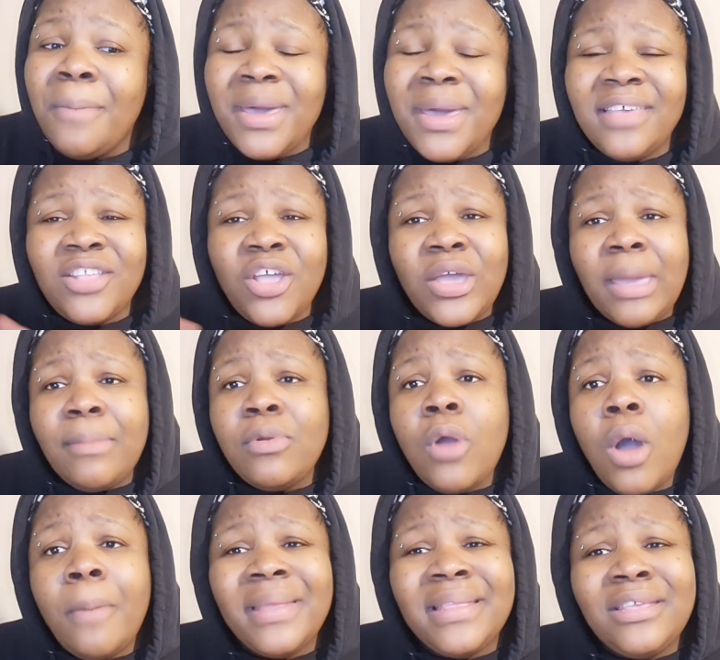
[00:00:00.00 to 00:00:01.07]
Because don't get me
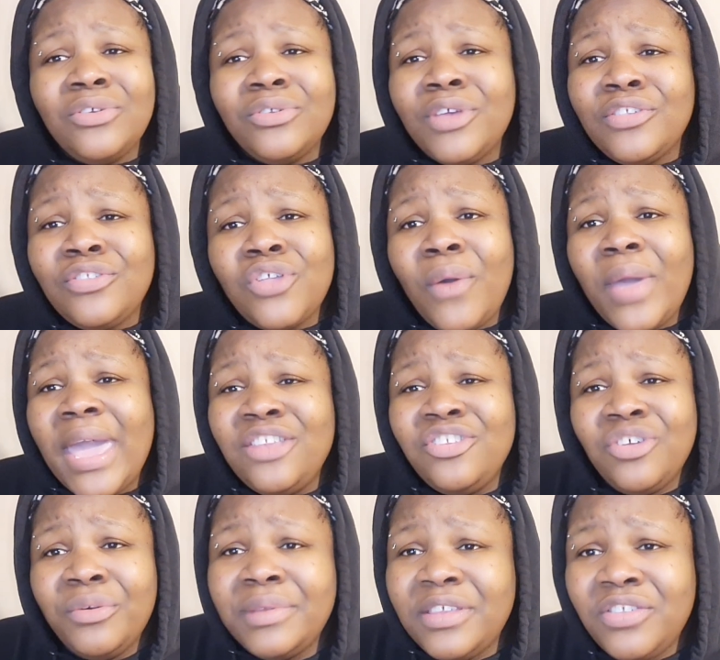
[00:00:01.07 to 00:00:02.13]
wrong, Matilda is no
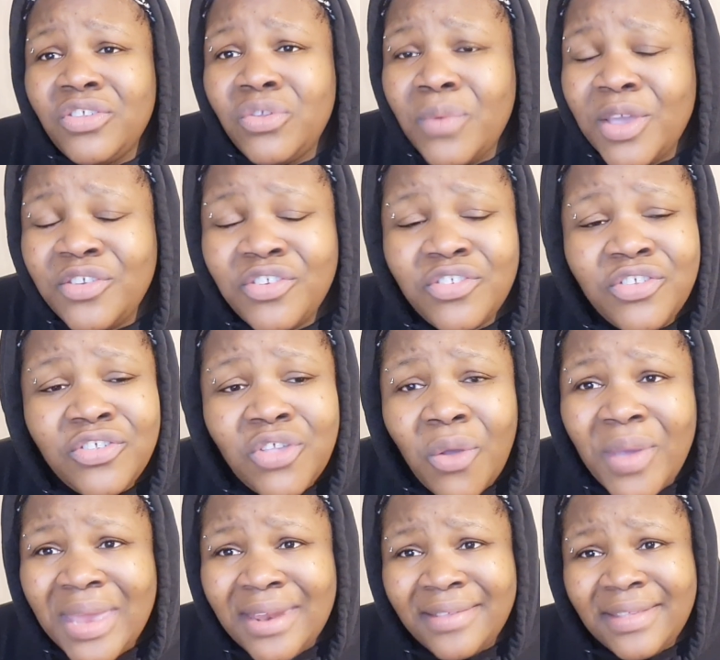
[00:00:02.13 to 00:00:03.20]
angel in the situation. She's
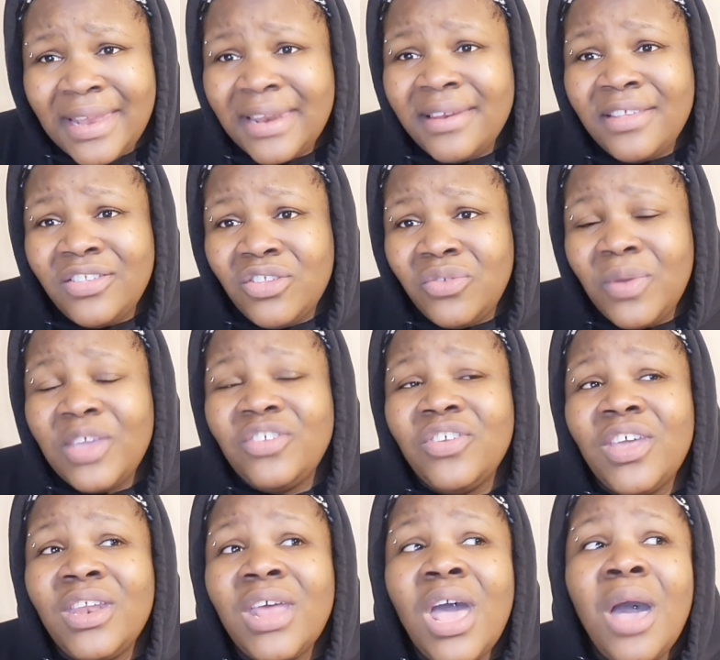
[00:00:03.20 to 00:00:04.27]
no innocent in the
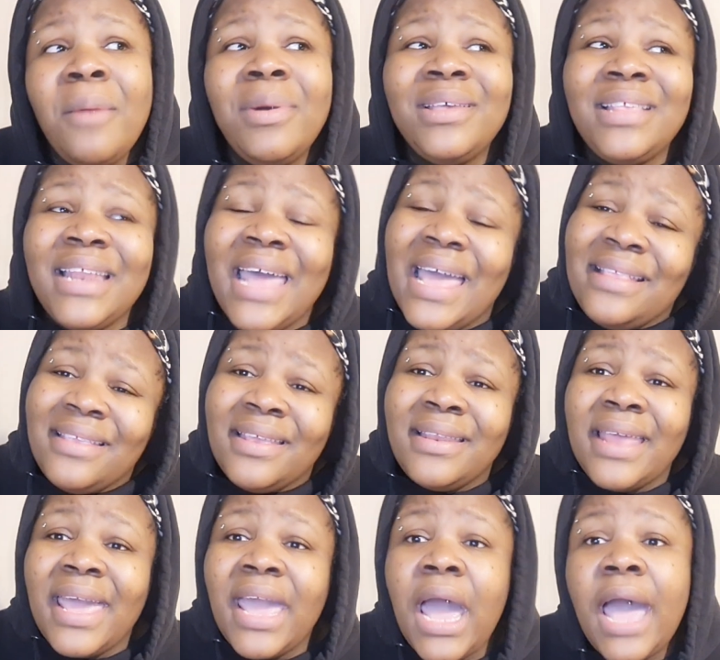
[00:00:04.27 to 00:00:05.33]
situation. Because at the end of the
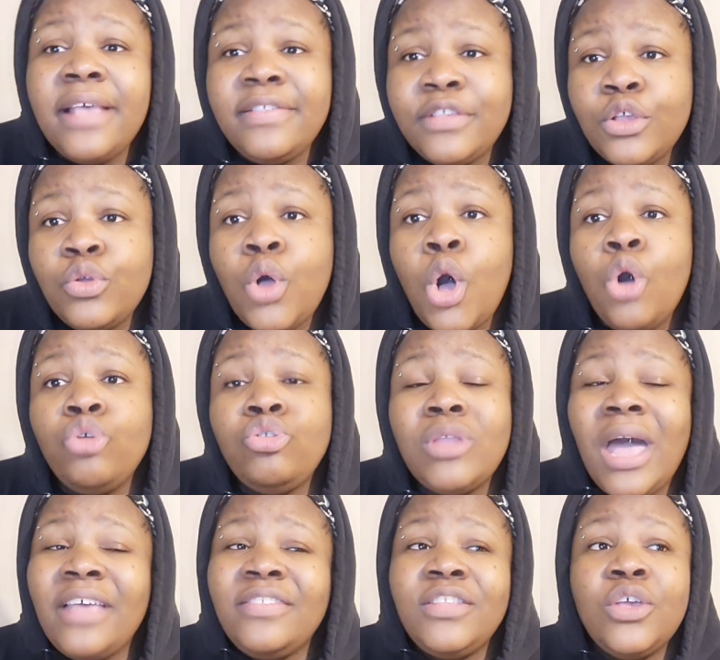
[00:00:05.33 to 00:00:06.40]
day, I still
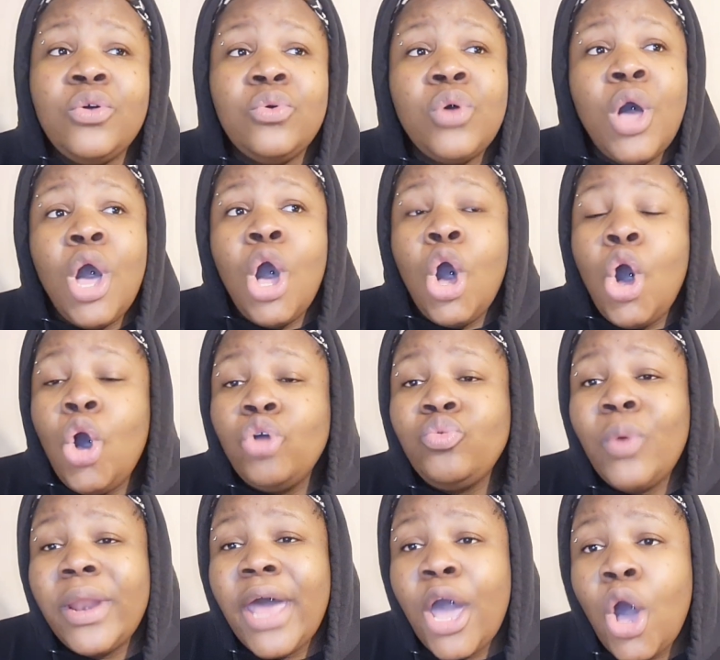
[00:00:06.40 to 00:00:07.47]
hold
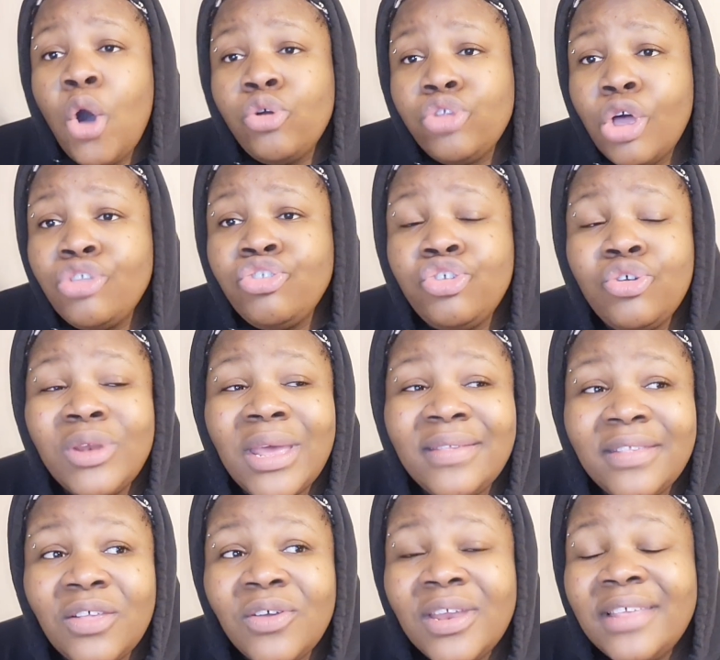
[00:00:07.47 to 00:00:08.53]
what I hold on to, and I'm
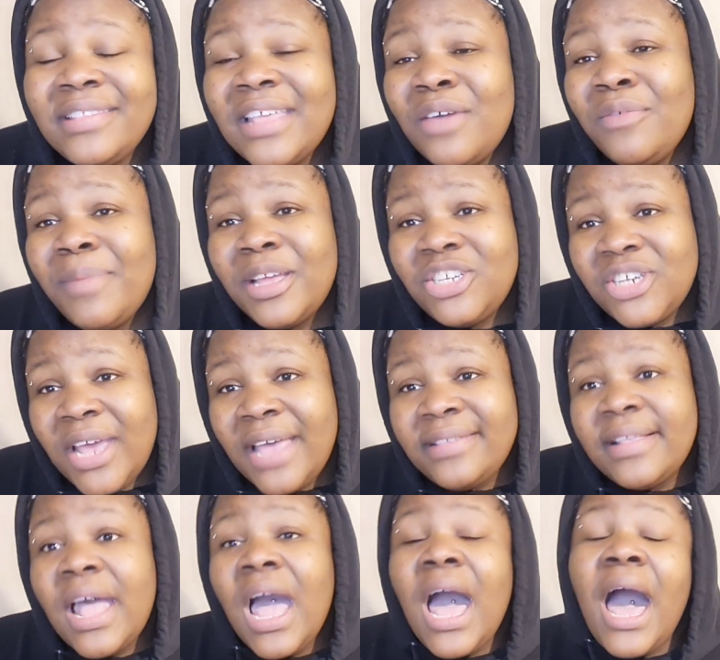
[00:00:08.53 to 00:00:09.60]
still gonna say it with my
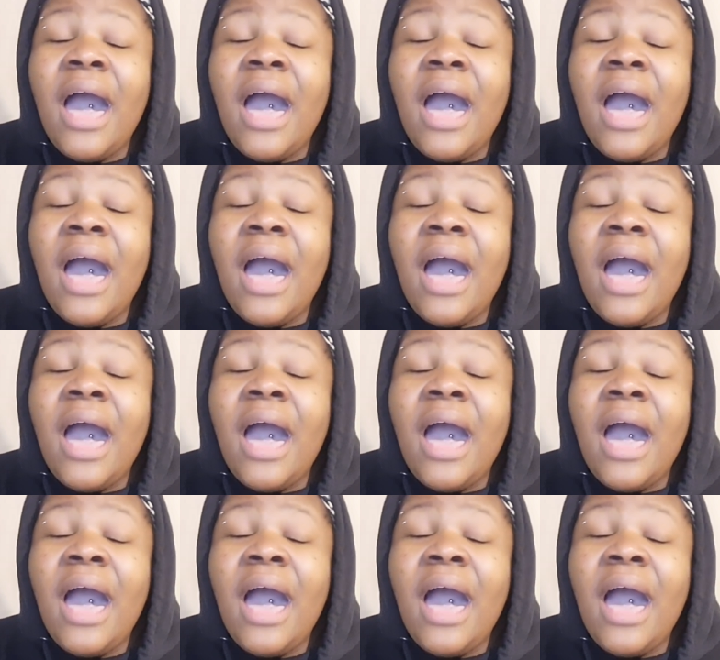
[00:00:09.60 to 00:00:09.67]
chest.